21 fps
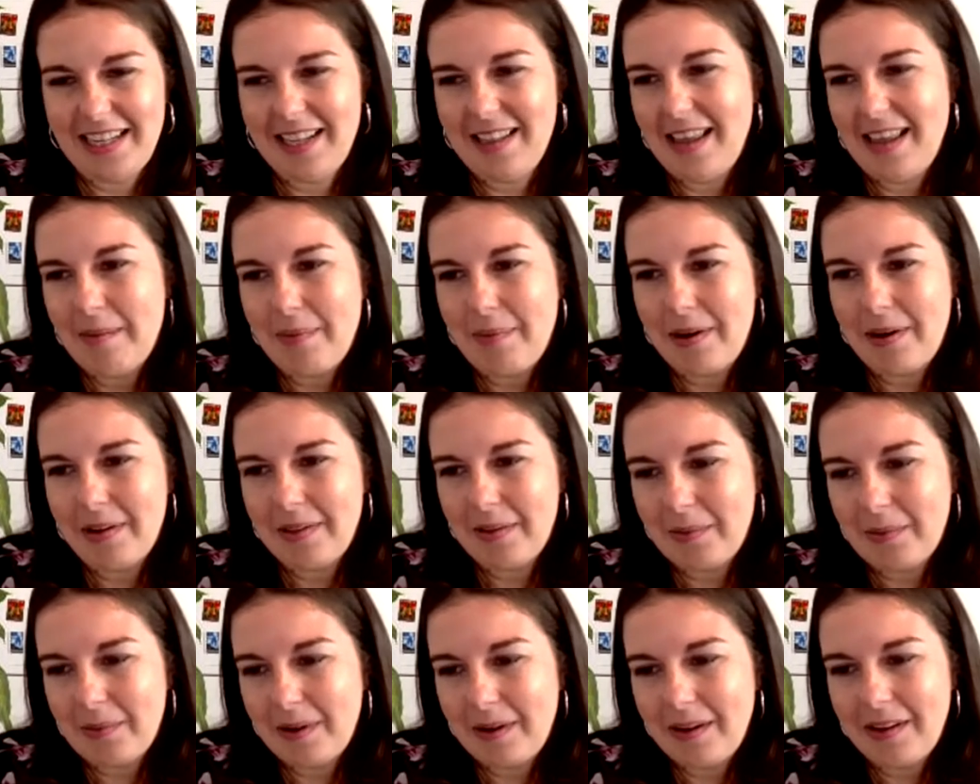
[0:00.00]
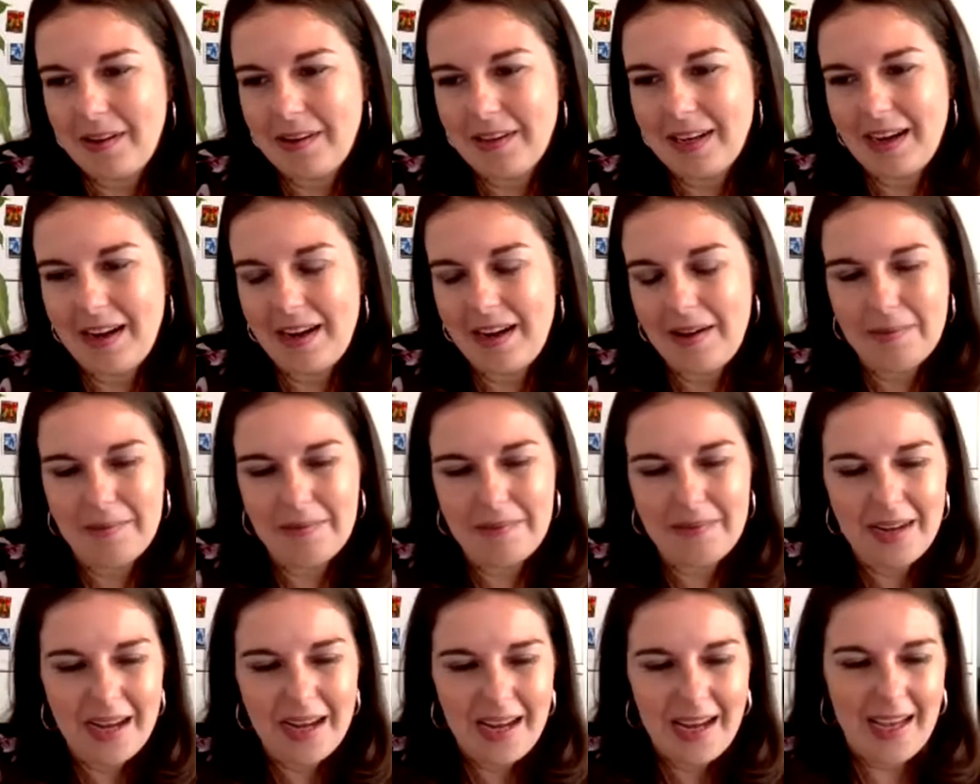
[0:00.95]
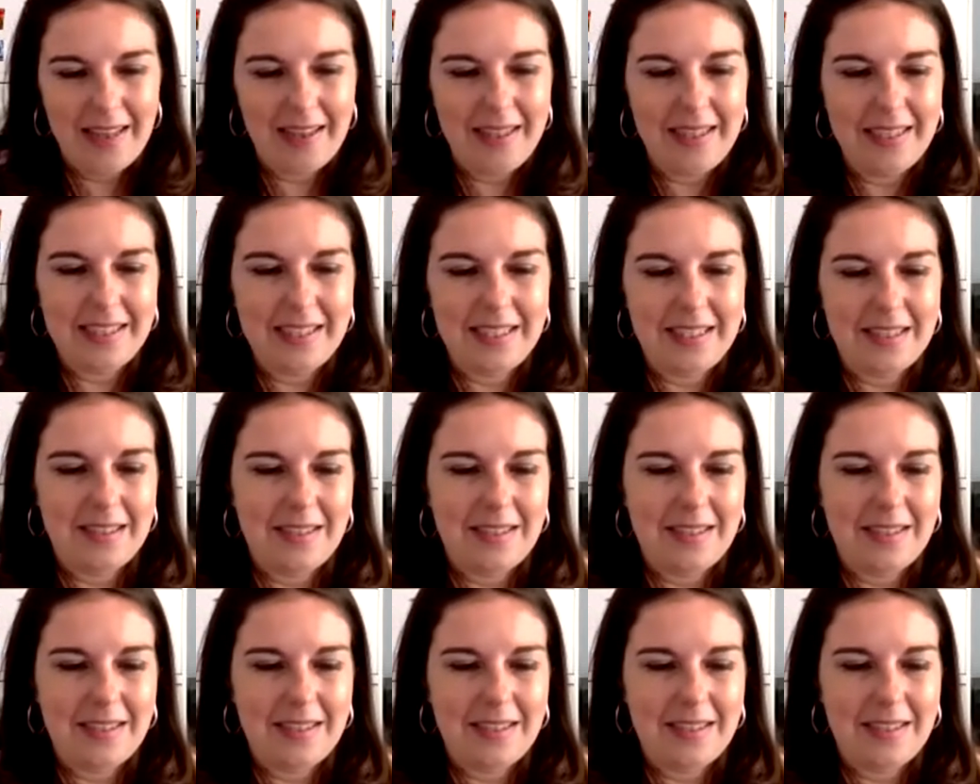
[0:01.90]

in that part of the world, um, at least